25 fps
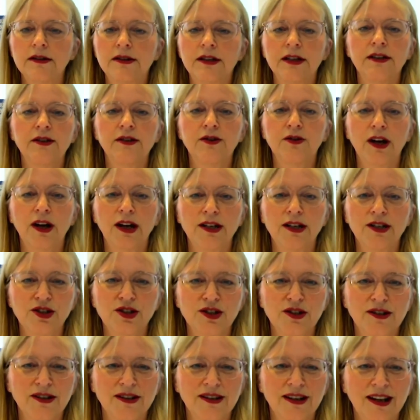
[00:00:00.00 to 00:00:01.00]

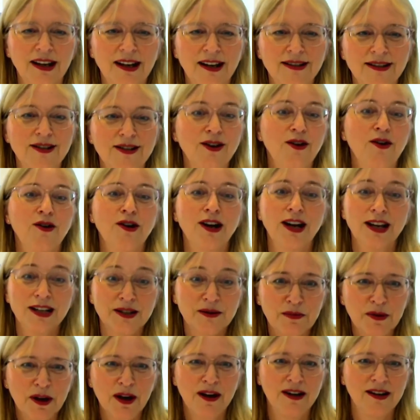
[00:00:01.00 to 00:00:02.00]
Situation, as long
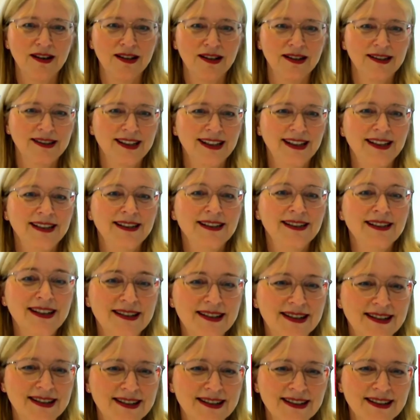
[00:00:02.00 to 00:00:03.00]
as we are an
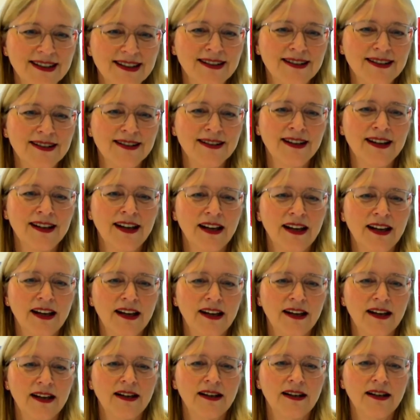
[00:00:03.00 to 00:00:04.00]
industrial
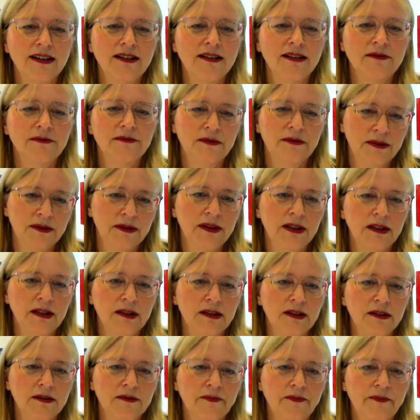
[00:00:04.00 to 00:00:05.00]

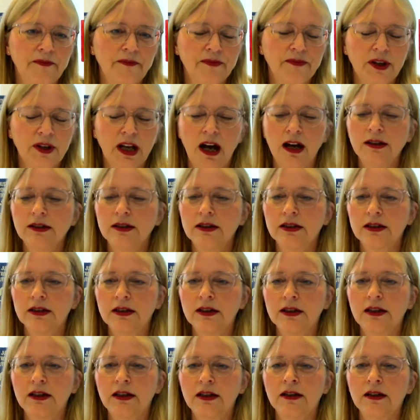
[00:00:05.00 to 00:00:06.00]

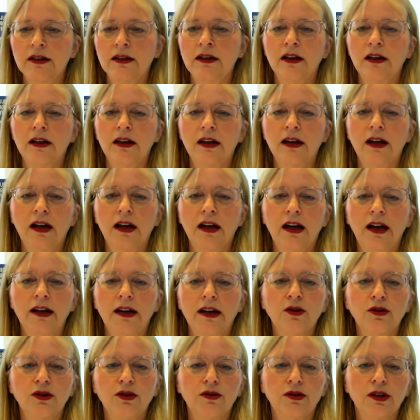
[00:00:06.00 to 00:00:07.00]
country and
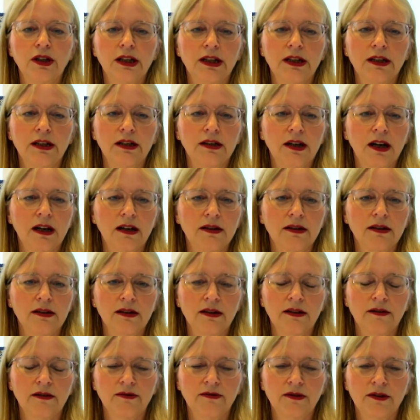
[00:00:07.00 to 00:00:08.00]
not only a
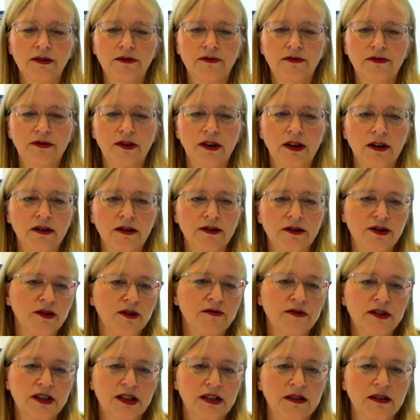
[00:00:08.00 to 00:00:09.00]
country with
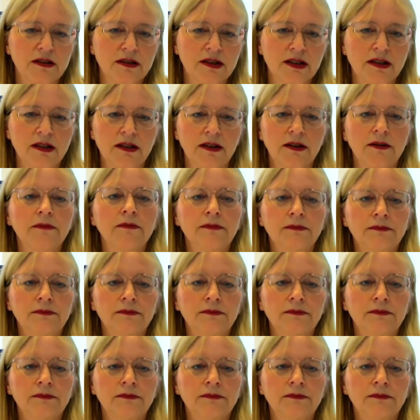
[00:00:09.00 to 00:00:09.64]
service industry.